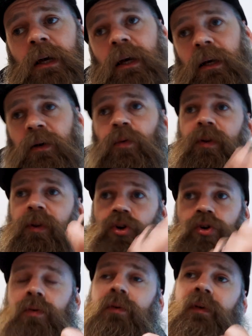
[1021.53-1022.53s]
Uh, one I
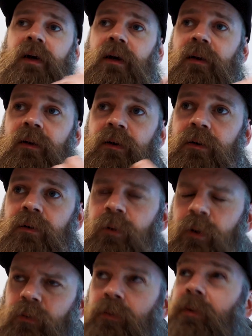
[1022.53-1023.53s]
showed earlier,
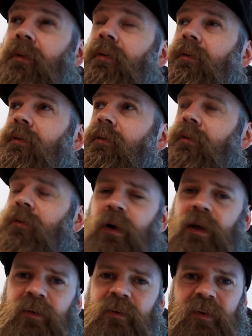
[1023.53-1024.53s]
well, on
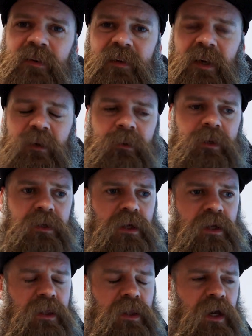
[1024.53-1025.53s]
Wednesday's segment,
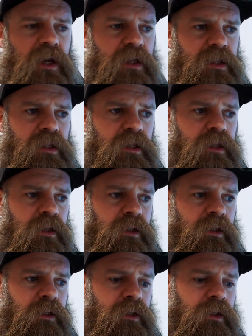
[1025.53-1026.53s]
and then
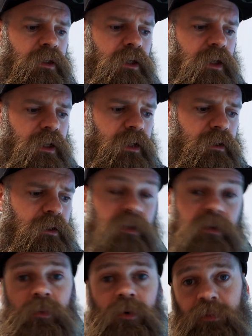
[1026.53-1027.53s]
uh,
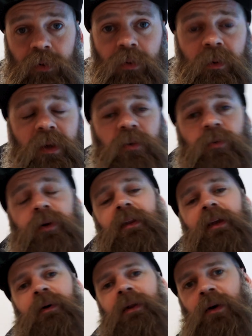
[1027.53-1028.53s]
customer review of the week as well.
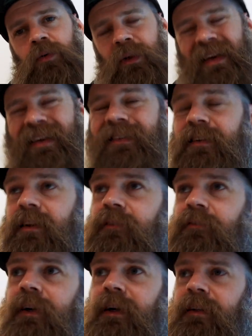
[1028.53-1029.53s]
That went out yesterday, in
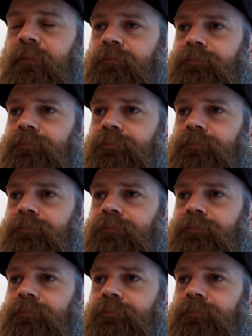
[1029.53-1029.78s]
fact.